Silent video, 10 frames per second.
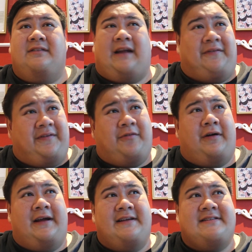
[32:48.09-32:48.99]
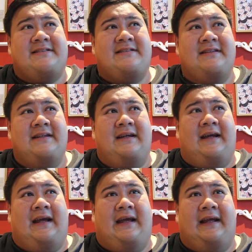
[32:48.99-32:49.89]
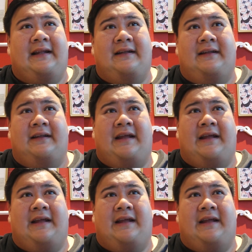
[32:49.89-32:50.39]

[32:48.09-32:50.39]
traffic-wise, and